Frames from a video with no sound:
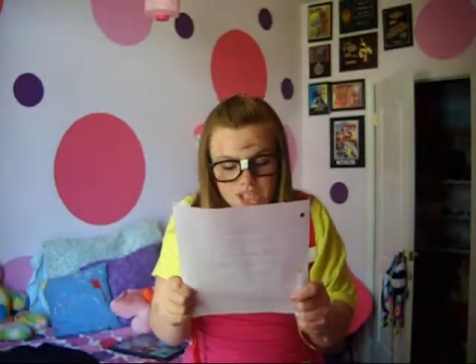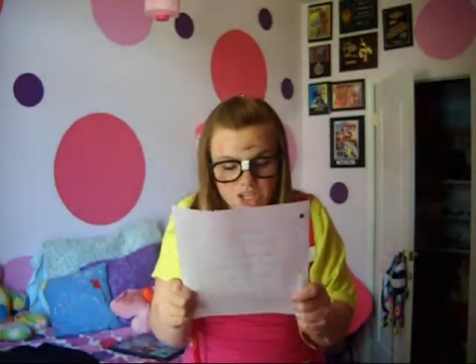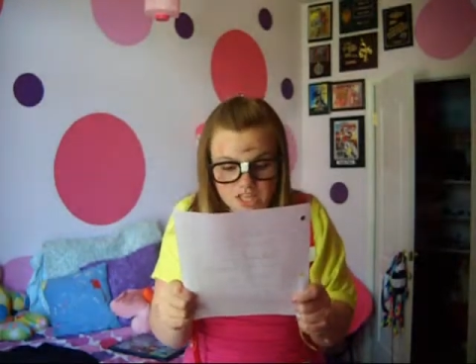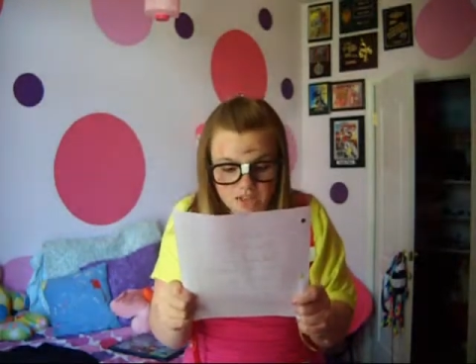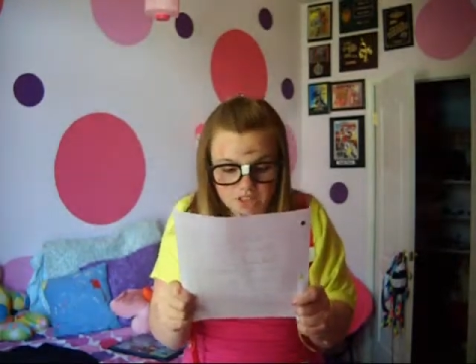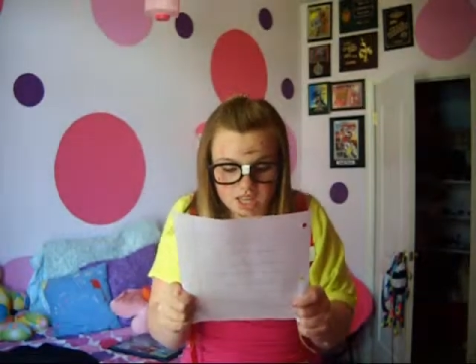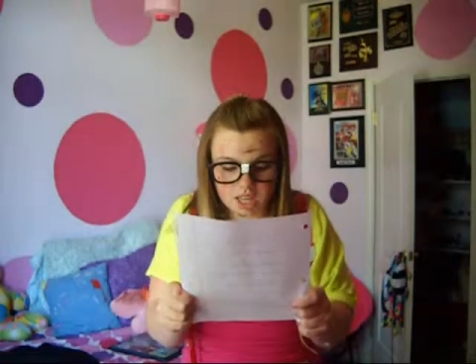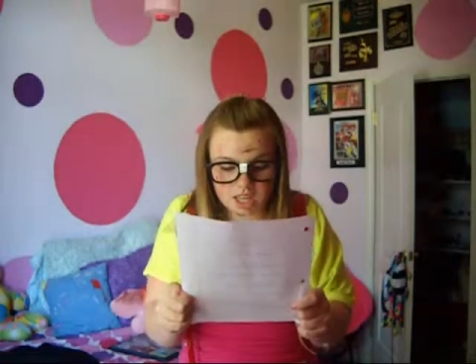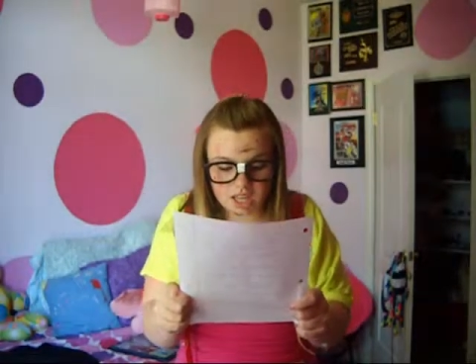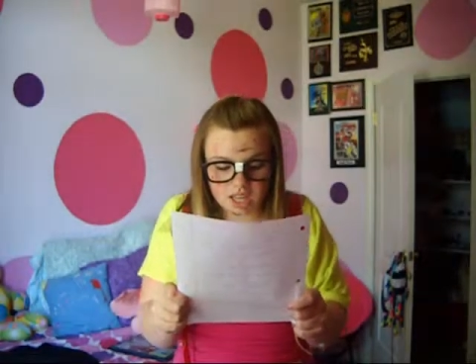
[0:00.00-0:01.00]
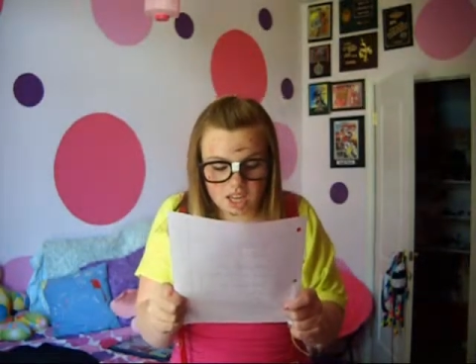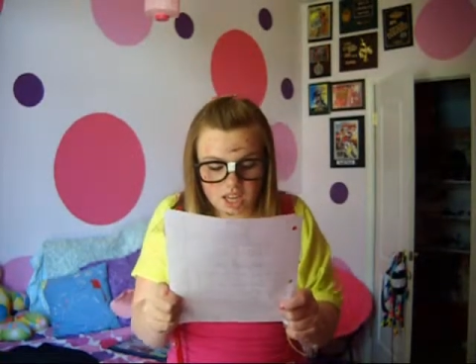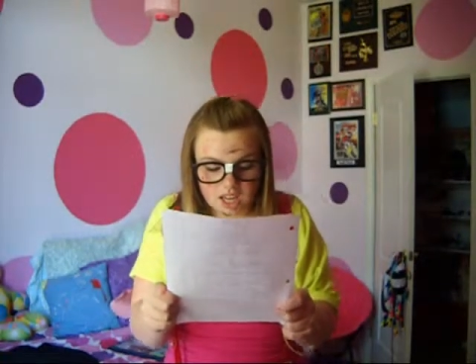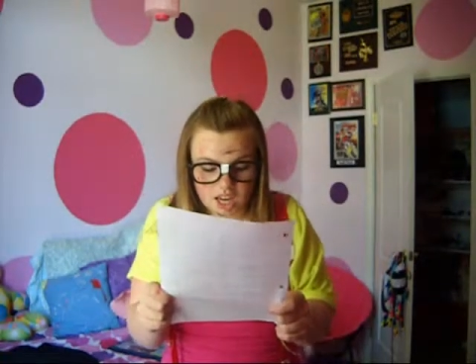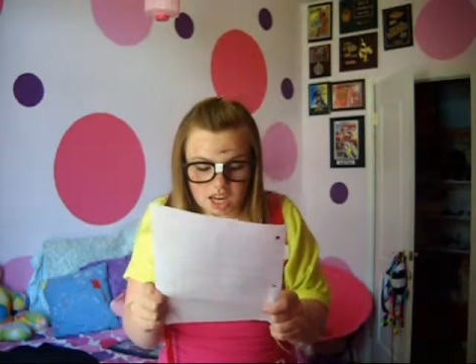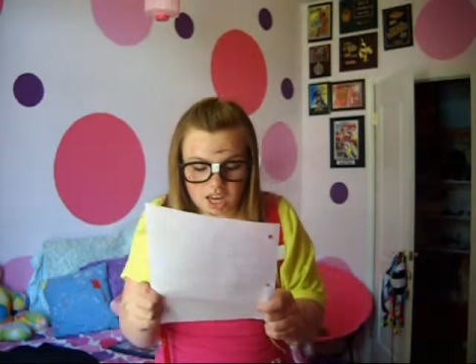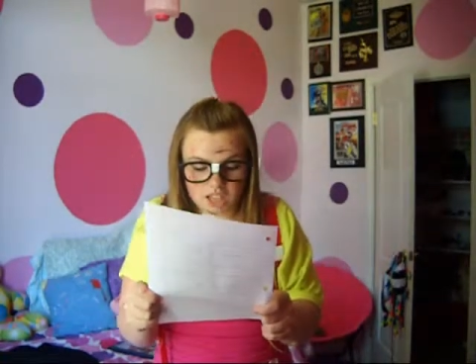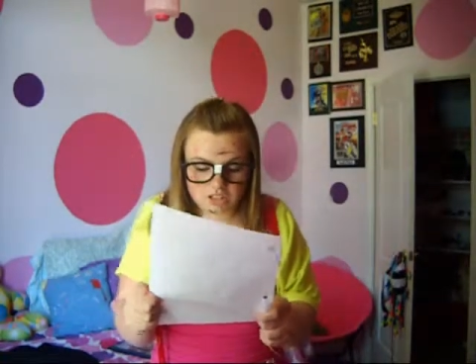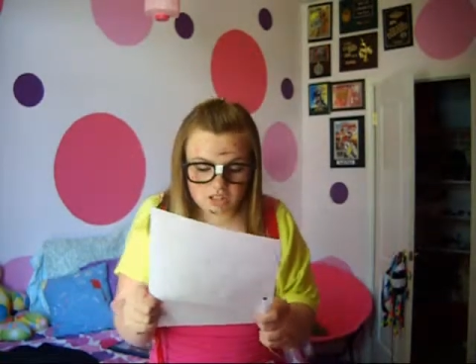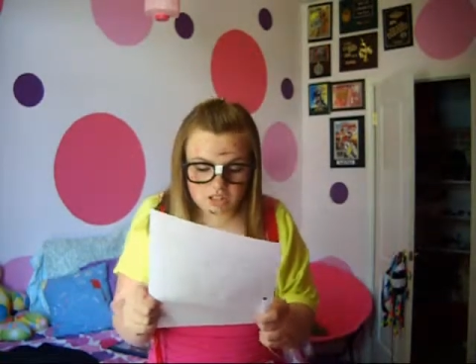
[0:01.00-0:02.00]
build yourself.
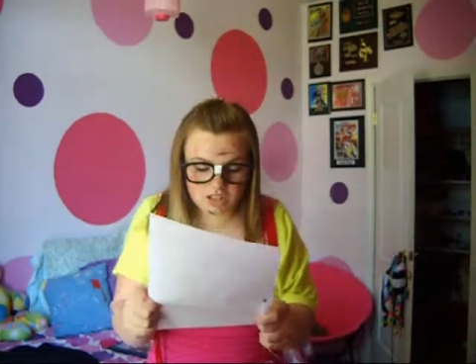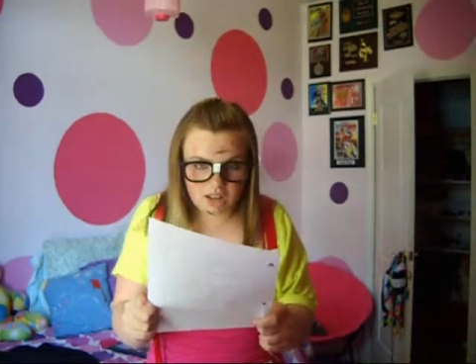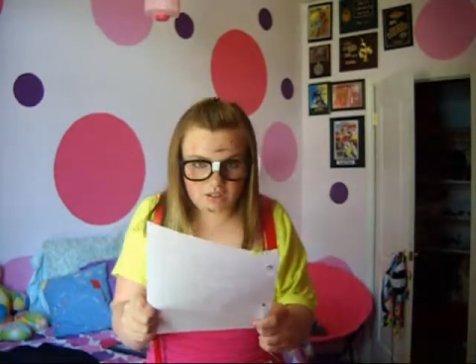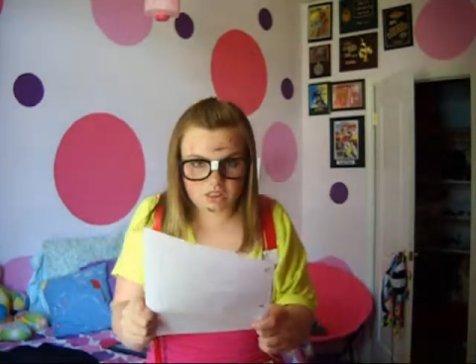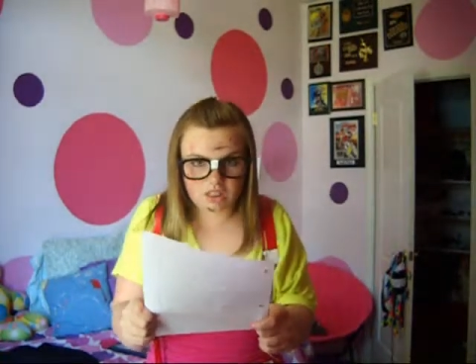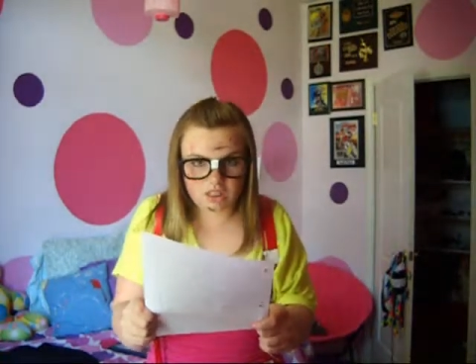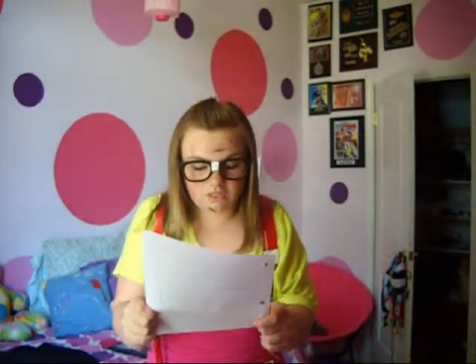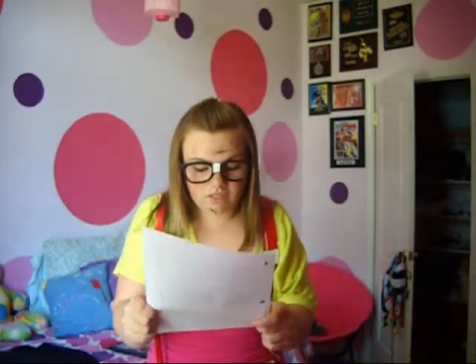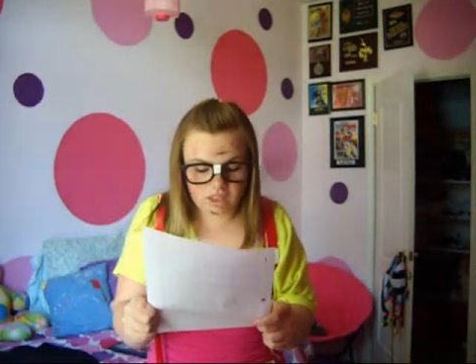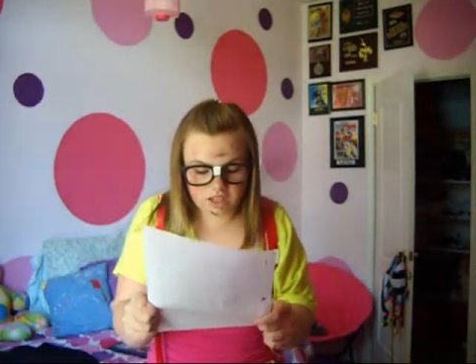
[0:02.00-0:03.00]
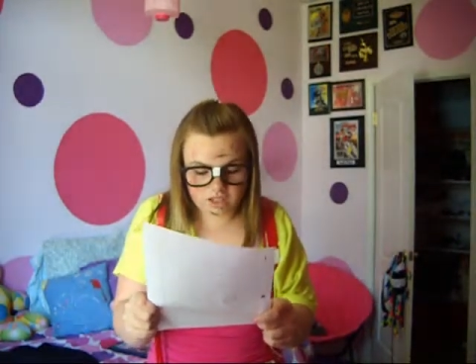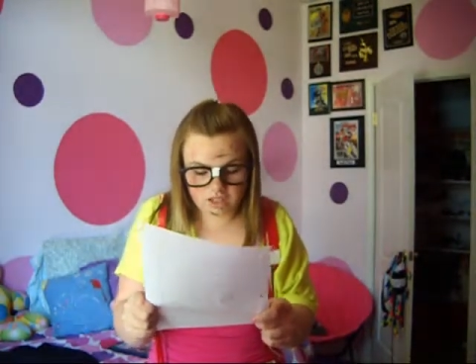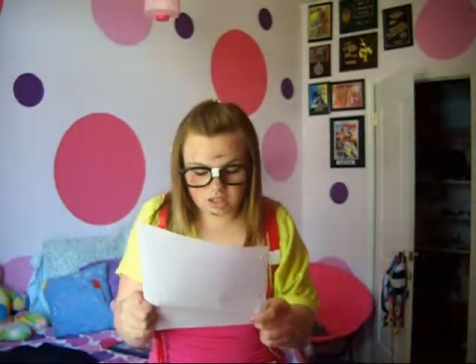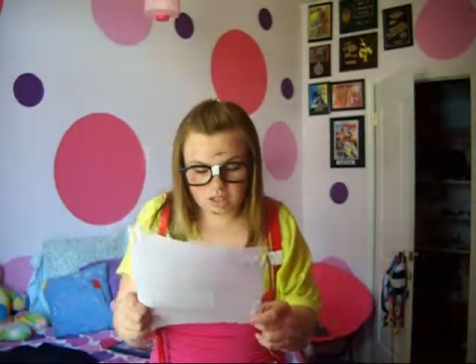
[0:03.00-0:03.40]
And a chance of brain.